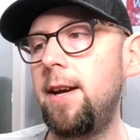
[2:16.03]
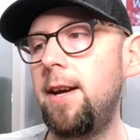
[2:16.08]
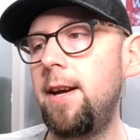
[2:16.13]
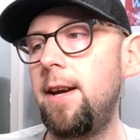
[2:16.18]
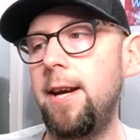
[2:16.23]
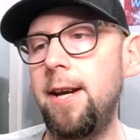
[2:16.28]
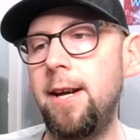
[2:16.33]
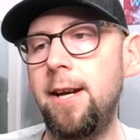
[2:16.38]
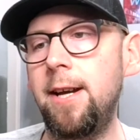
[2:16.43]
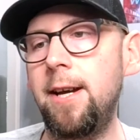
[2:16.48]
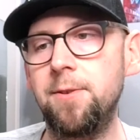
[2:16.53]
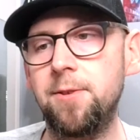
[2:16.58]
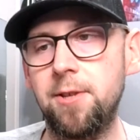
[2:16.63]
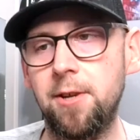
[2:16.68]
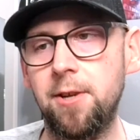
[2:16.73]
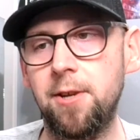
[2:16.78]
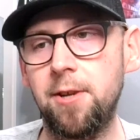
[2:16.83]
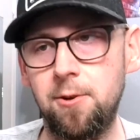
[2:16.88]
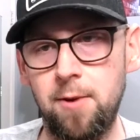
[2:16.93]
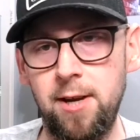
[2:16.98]
And
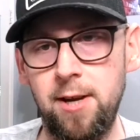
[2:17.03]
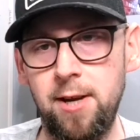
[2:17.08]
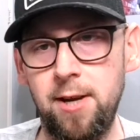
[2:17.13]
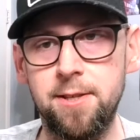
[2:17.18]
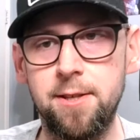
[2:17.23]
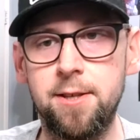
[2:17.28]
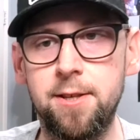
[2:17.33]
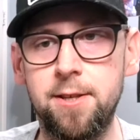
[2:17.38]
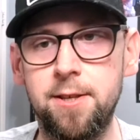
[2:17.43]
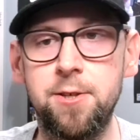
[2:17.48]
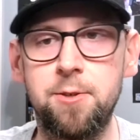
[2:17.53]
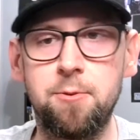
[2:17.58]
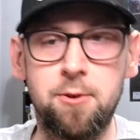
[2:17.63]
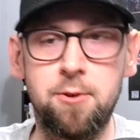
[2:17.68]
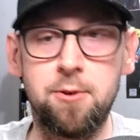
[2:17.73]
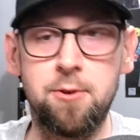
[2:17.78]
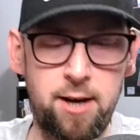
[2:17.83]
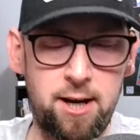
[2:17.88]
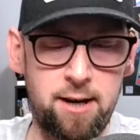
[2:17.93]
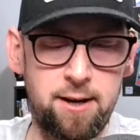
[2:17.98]
certain wrestlers
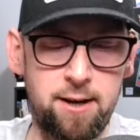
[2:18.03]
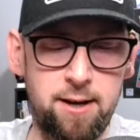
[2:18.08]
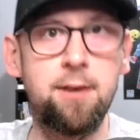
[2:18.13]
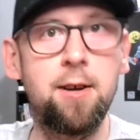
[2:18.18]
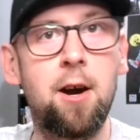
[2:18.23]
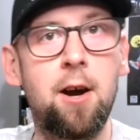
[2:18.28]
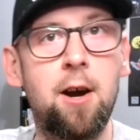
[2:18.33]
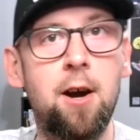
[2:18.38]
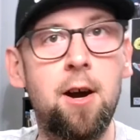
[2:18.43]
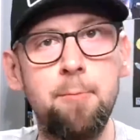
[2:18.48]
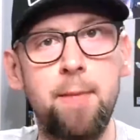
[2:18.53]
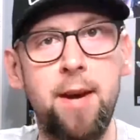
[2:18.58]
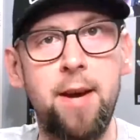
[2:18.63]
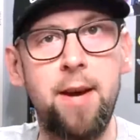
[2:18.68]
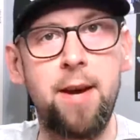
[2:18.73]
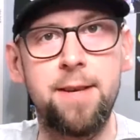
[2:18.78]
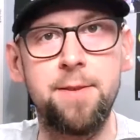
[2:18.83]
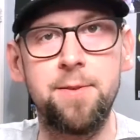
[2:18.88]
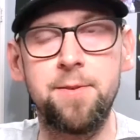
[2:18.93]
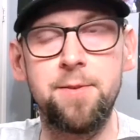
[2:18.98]
were wearing
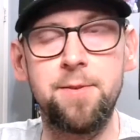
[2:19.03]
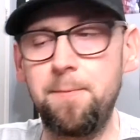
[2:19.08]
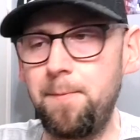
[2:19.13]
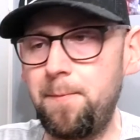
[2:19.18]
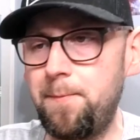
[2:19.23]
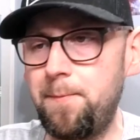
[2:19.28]
armbands,